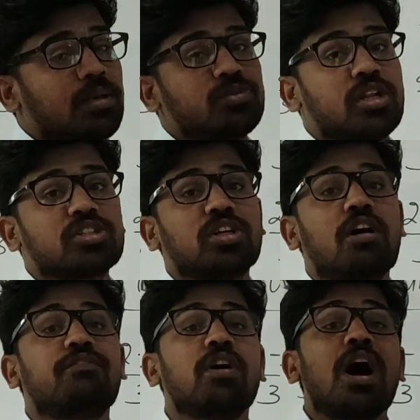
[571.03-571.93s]
subtraction
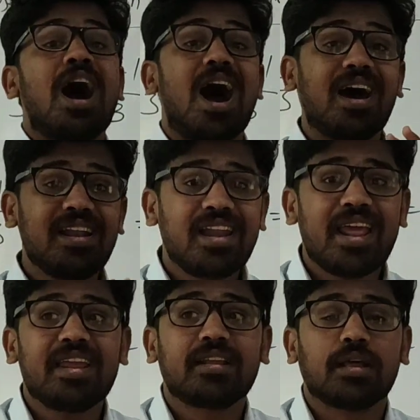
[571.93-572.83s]
of
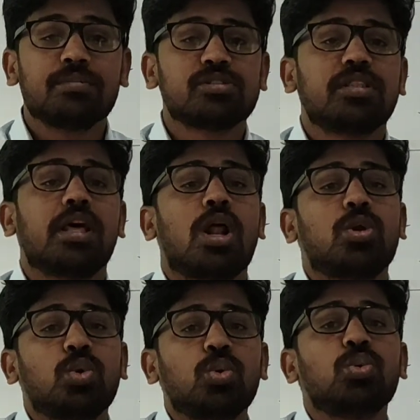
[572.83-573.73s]
unlike terms. There
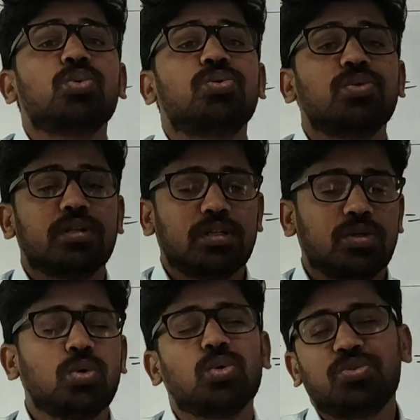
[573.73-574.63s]
are
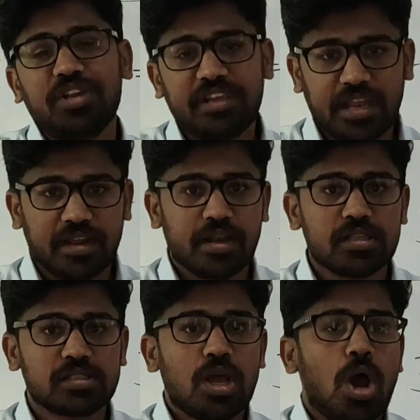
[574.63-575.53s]
2 to 3
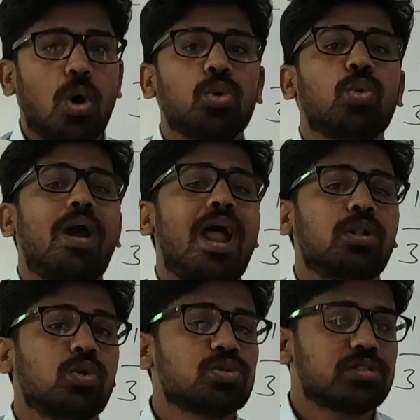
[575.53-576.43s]
techniques how to
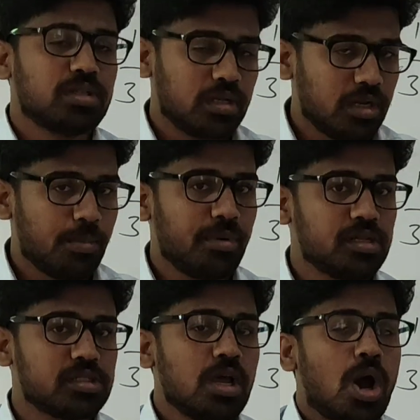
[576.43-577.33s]
add those
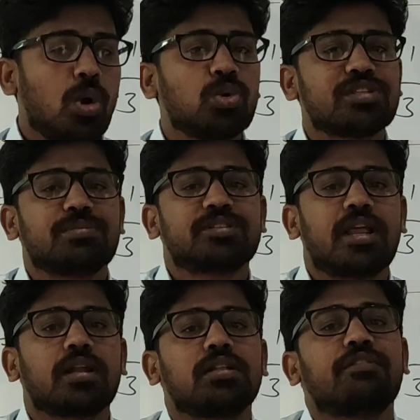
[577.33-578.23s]
numbers, how to
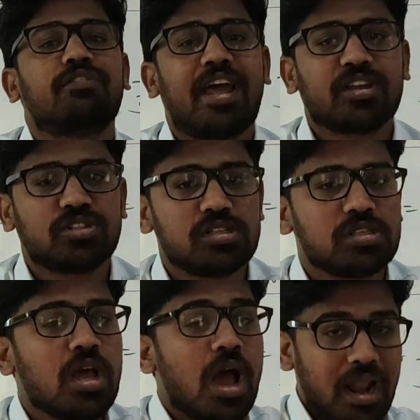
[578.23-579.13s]
subtract the
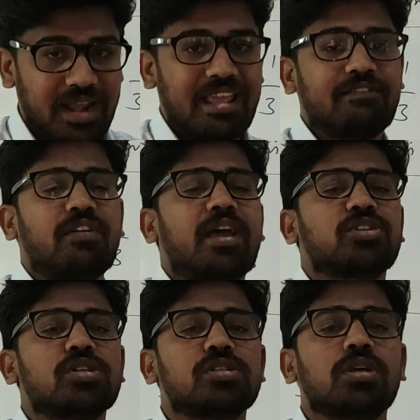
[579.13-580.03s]
fractions, unlike
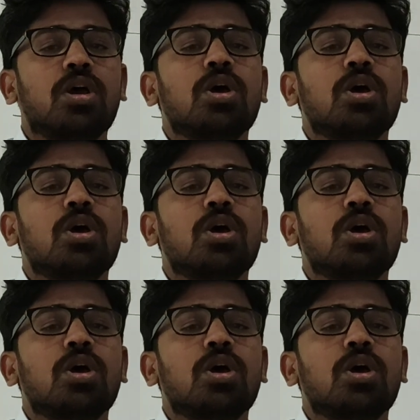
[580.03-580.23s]
fractions